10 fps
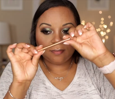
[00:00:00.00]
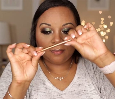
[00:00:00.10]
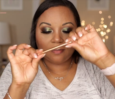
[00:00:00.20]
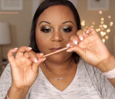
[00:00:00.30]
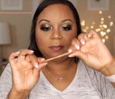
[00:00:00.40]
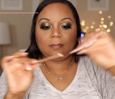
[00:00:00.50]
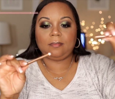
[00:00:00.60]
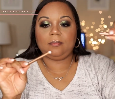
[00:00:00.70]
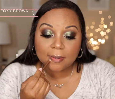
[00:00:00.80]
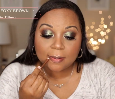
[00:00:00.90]

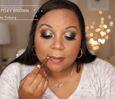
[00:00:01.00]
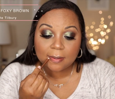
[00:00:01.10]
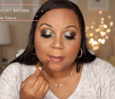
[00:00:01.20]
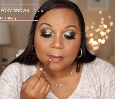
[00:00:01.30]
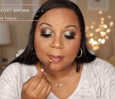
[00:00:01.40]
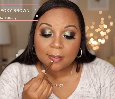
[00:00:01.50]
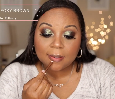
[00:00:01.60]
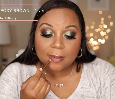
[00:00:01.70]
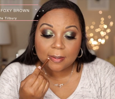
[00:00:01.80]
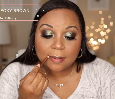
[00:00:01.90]

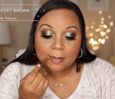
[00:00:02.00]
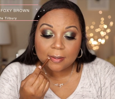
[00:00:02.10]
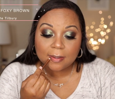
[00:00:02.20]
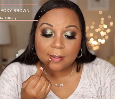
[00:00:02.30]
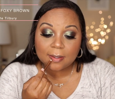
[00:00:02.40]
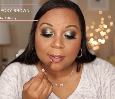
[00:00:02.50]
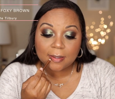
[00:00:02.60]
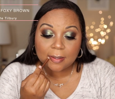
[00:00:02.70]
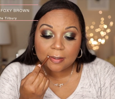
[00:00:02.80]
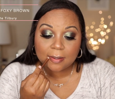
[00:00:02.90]

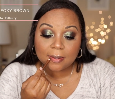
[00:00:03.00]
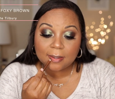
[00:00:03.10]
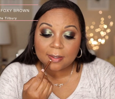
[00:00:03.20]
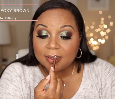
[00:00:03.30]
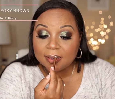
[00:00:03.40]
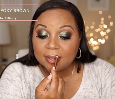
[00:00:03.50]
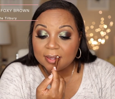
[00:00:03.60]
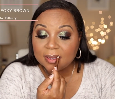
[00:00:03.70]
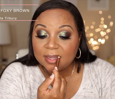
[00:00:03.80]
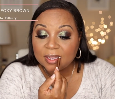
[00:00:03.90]

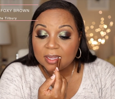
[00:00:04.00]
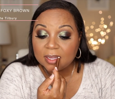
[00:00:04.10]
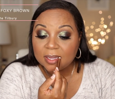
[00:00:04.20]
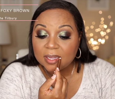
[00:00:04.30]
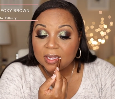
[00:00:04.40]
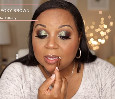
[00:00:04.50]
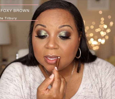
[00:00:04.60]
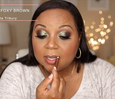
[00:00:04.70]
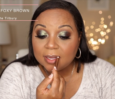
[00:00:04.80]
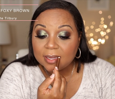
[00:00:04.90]

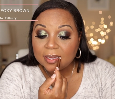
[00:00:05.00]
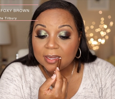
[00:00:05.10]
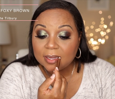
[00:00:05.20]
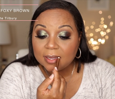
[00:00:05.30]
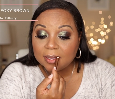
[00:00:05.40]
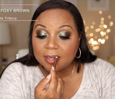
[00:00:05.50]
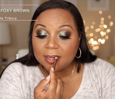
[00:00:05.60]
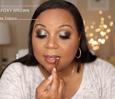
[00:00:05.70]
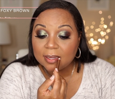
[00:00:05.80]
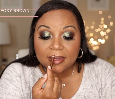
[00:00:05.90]

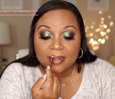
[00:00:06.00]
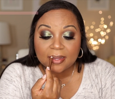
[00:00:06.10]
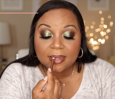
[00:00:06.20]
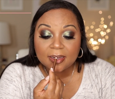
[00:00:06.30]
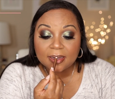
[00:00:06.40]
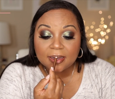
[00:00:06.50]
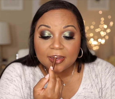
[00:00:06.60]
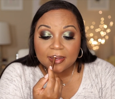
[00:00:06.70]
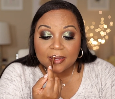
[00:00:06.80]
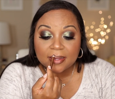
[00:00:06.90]

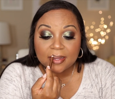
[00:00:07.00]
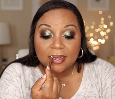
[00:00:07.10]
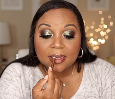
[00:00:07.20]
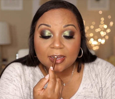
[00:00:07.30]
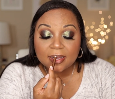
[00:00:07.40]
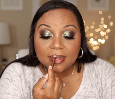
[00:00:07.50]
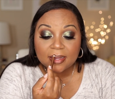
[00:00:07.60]
(no one is talking)